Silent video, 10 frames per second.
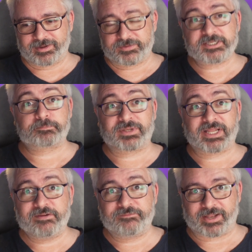there's
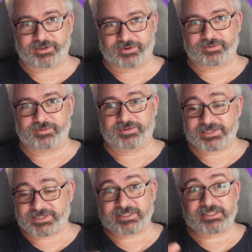play value.
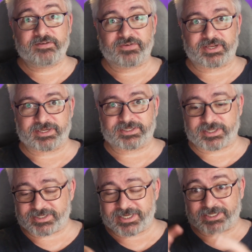There's activities.
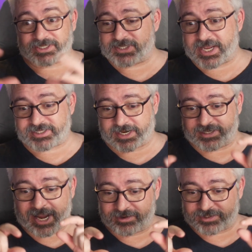It's a set and
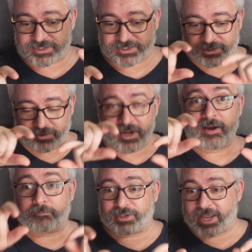characters and you
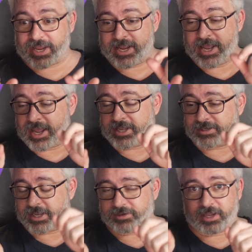play
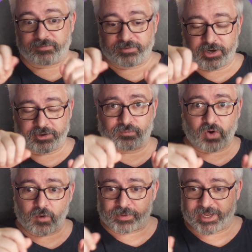and you know, you
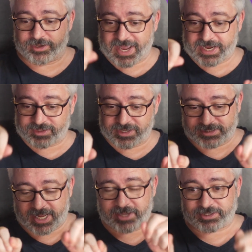role play and you act
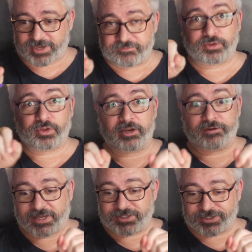things out and you have your little
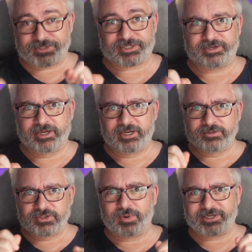adventures and
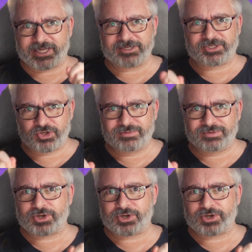do what kids do with